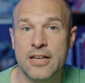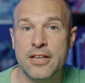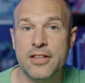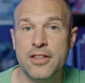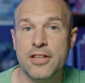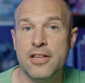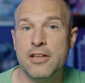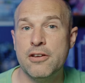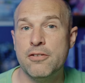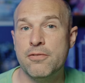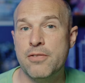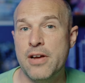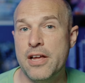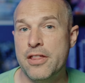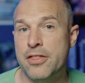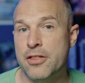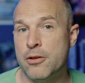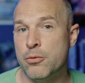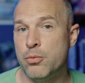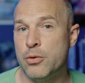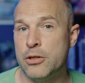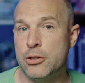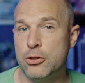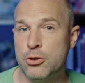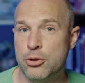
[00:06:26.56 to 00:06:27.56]
In the event
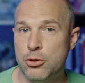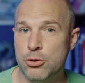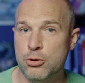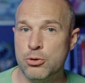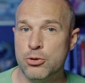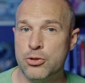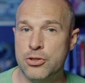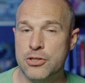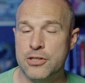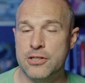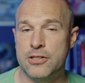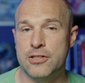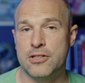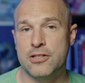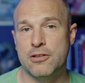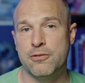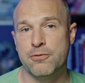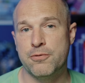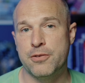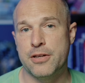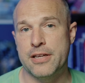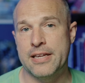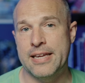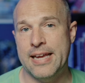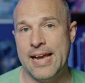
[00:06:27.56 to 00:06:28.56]
that we do see
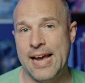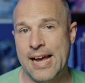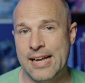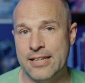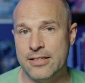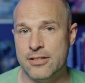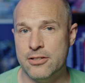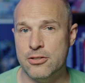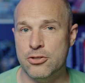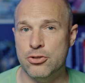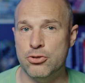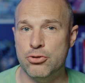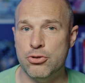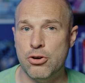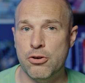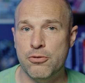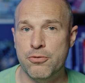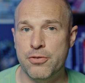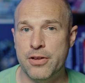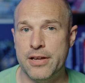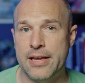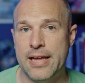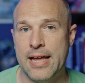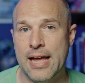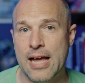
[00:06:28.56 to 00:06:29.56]
something
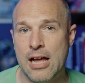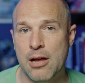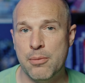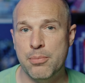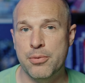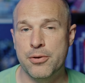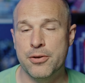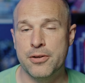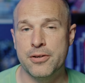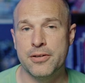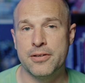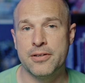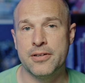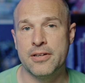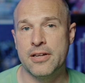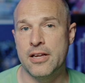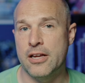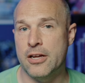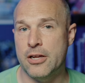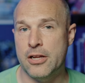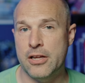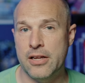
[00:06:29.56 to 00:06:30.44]
catastrophic happen